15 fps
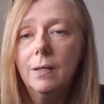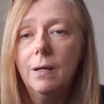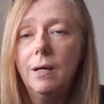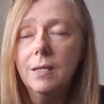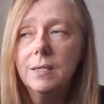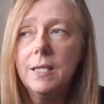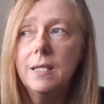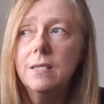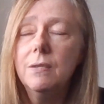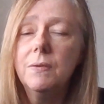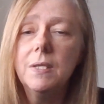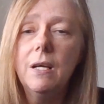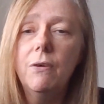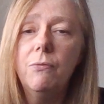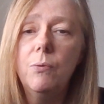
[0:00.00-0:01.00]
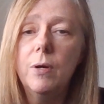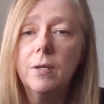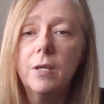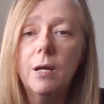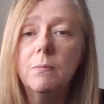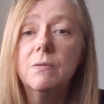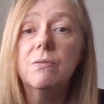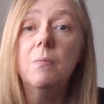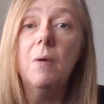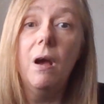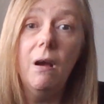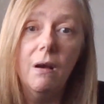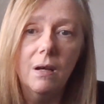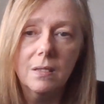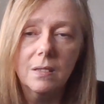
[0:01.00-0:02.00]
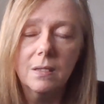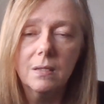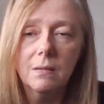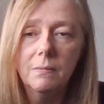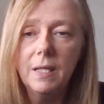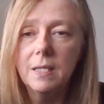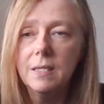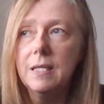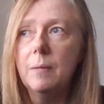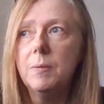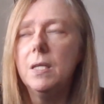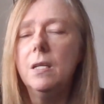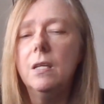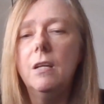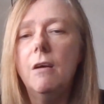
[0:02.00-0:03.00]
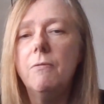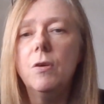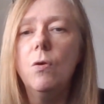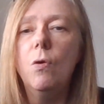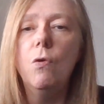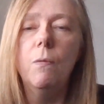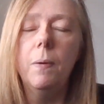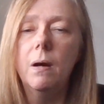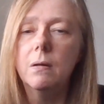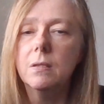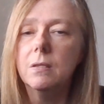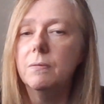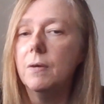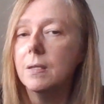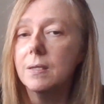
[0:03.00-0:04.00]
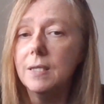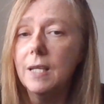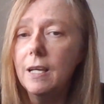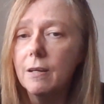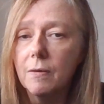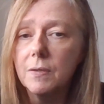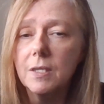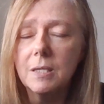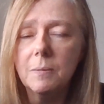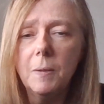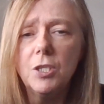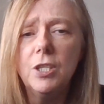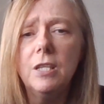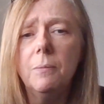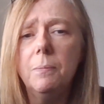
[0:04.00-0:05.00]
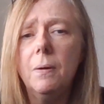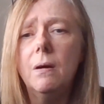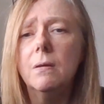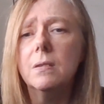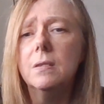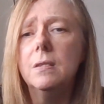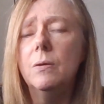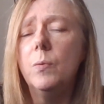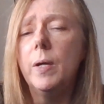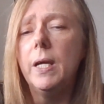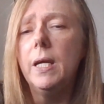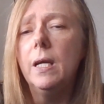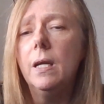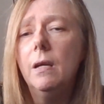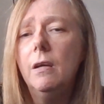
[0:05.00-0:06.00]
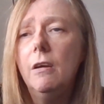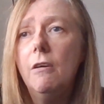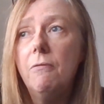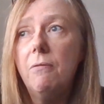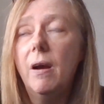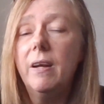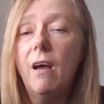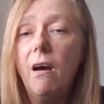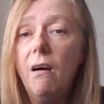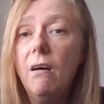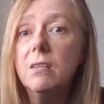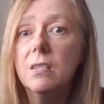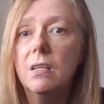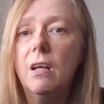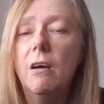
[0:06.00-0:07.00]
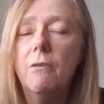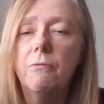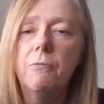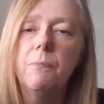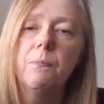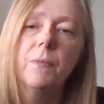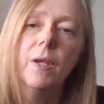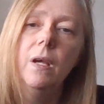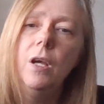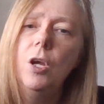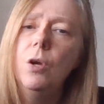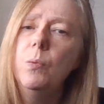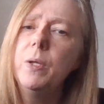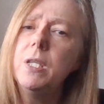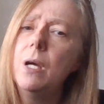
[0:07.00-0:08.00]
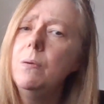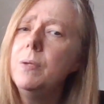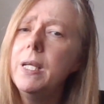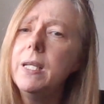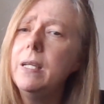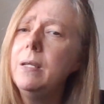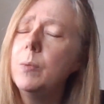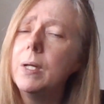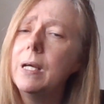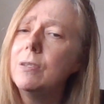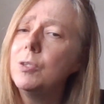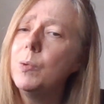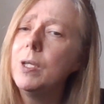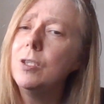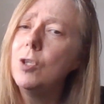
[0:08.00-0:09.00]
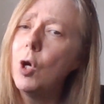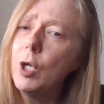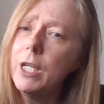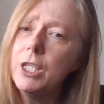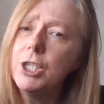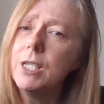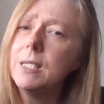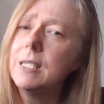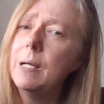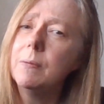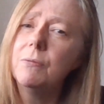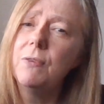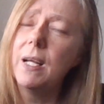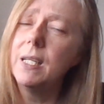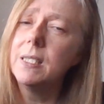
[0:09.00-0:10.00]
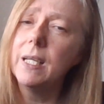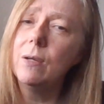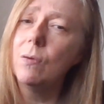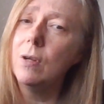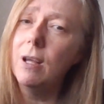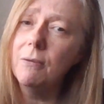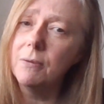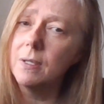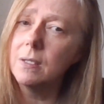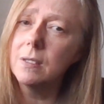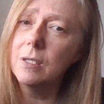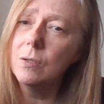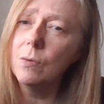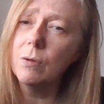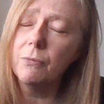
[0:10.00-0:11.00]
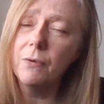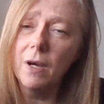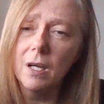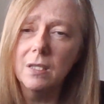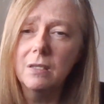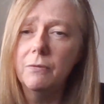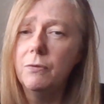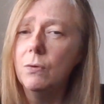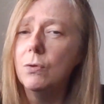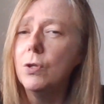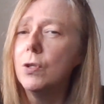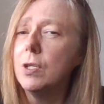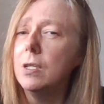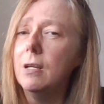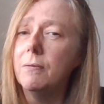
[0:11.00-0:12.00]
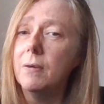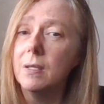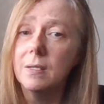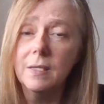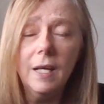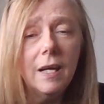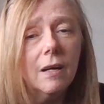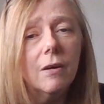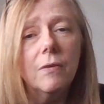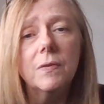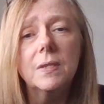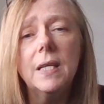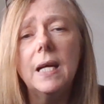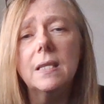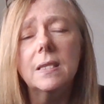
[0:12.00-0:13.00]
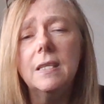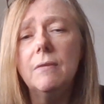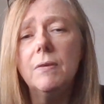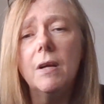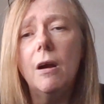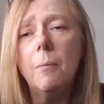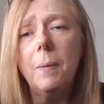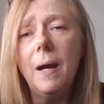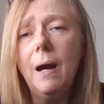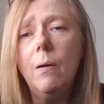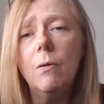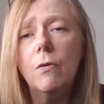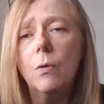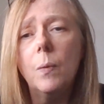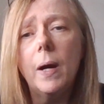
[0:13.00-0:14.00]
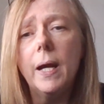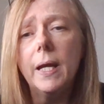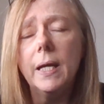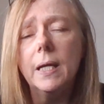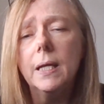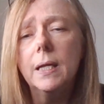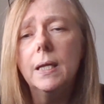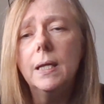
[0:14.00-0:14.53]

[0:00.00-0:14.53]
Our sense of self-worth comes from us accepting and loving all parts of ourselves, especially the parts that we find hard to love. We don't need anyone else to acknowledge, accept, validate or love us in order for us to feel good and love ourselves. That's giving our power away.